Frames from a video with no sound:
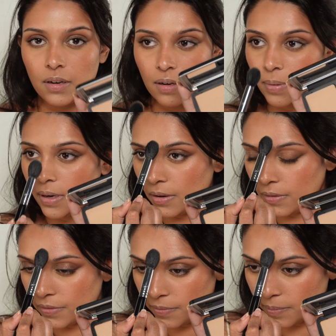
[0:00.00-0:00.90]
little bit
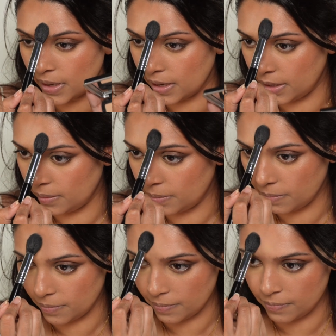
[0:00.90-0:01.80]
of my
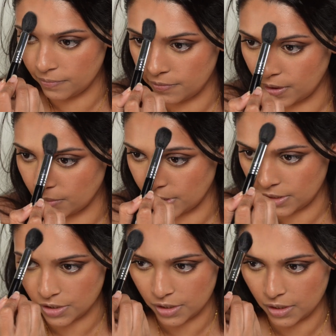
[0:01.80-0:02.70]

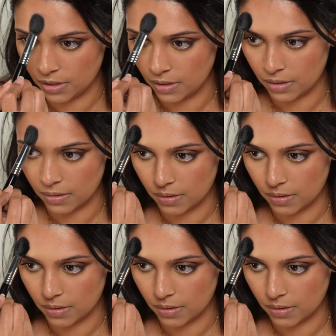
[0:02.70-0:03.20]
foundation